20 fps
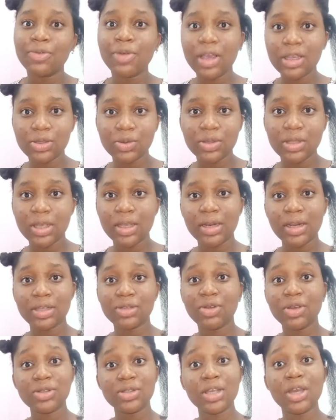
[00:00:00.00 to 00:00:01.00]
rice
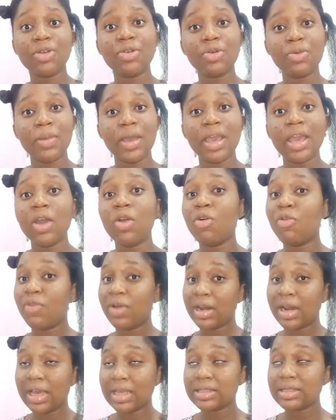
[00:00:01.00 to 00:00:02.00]
water grew my hair
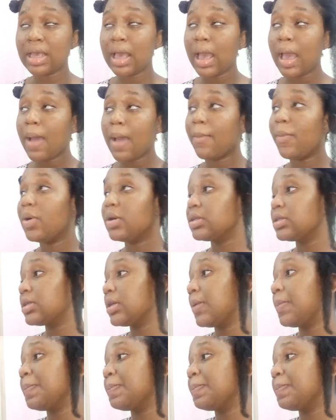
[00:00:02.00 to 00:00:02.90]
overnight, but